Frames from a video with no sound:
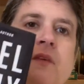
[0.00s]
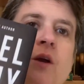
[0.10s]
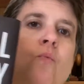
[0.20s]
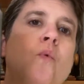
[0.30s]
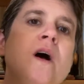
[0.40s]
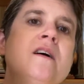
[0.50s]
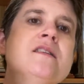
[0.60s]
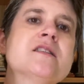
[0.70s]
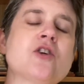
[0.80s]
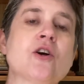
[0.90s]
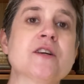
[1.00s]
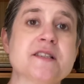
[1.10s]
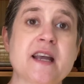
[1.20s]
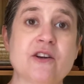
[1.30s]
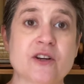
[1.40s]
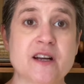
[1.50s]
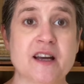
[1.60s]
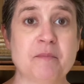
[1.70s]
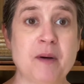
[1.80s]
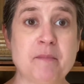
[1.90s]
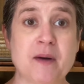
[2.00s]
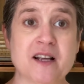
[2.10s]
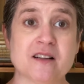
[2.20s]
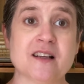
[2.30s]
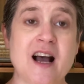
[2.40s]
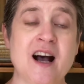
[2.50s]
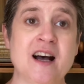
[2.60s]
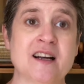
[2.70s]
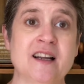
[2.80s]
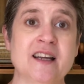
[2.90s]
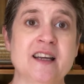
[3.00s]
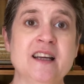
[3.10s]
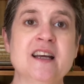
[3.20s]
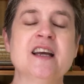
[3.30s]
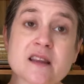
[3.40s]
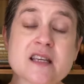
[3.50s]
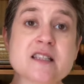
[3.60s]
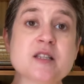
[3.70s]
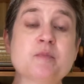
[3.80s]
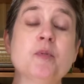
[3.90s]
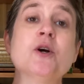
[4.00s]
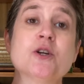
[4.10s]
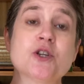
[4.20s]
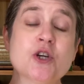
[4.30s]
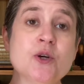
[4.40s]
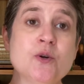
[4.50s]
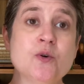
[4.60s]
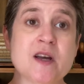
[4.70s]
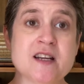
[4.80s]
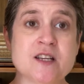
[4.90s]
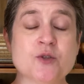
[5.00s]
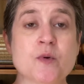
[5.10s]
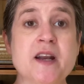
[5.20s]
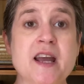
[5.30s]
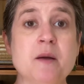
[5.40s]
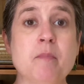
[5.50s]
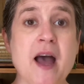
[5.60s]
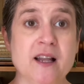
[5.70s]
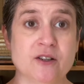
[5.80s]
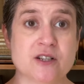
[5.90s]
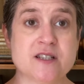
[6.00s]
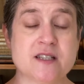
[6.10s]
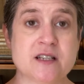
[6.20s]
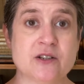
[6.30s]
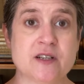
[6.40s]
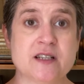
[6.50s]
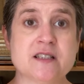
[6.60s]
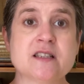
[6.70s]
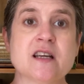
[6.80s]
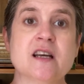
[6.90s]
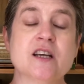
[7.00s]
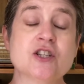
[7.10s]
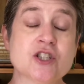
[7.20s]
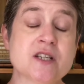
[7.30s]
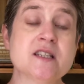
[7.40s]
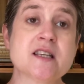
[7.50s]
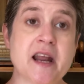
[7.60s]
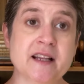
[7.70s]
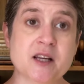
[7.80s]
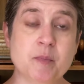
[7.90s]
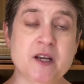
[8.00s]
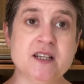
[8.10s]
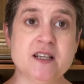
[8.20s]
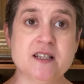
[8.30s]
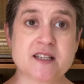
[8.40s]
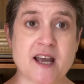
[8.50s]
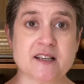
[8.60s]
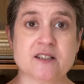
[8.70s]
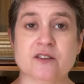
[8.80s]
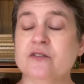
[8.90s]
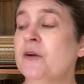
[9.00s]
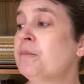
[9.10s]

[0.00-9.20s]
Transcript: was Dark Sacred Night by Michael Connelly. This is book two in his Renee Ballard series. She's an L A P D detective,